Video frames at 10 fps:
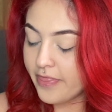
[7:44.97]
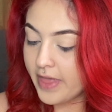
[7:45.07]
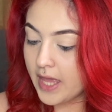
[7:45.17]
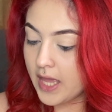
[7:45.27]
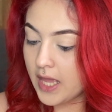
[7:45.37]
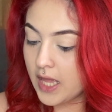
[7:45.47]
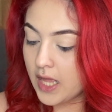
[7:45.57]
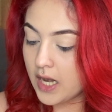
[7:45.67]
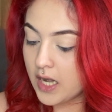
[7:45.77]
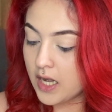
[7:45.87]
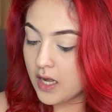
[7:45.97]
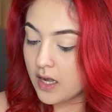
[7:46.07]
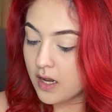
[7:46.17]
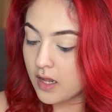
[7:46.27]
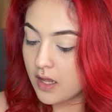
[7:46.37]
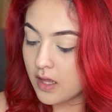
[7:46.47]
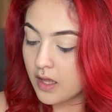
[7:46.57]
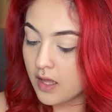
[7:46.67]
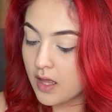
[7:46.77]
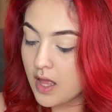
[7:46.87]
then
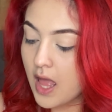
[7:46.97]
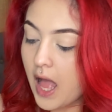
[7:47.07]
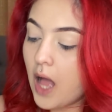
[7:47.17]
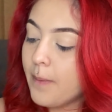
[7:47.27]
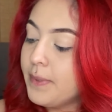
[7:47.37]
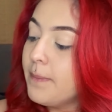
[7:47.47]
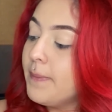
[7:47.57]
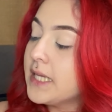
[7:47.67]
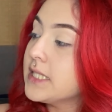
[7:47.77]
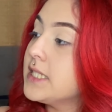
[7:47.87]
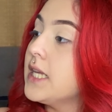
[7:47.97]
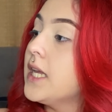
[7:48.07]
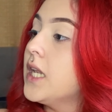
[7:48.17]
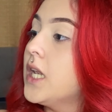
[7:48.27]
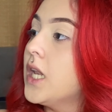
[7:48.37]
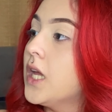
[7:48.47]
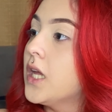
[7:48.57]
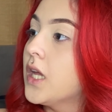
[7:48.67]
I'll be mixing